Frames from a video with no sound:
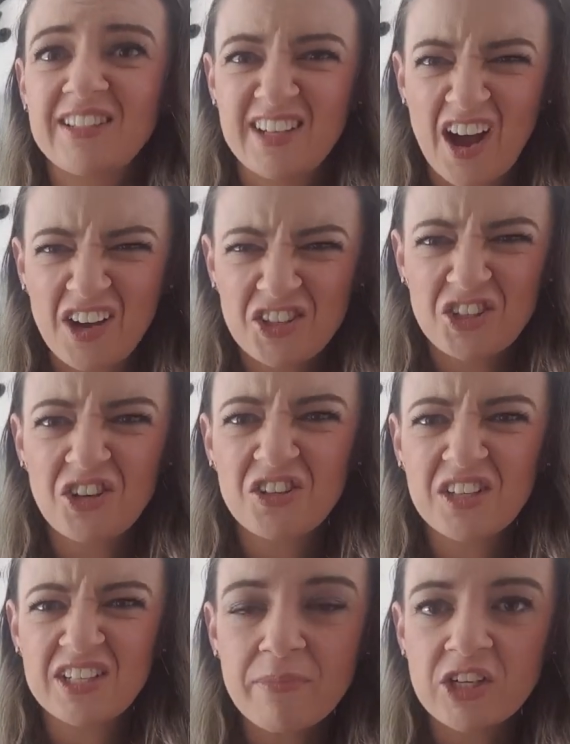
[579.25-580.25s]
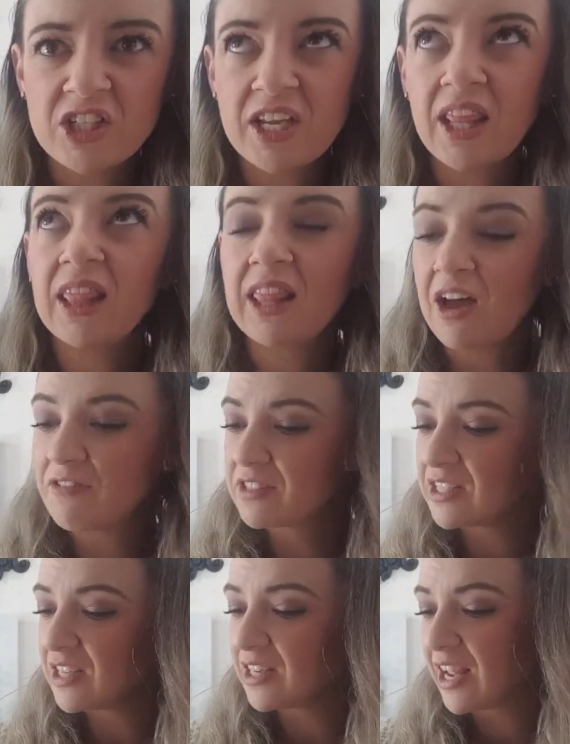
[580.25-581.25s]
dark chocolate, but she
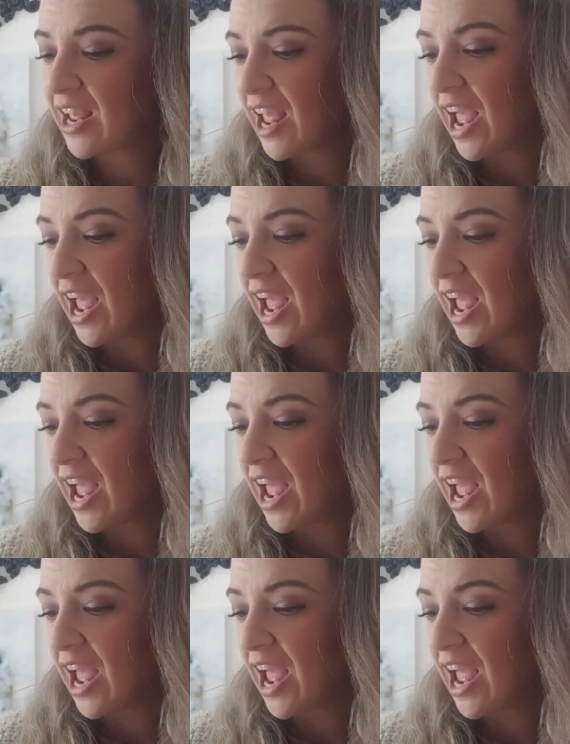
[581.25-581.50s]
loves it.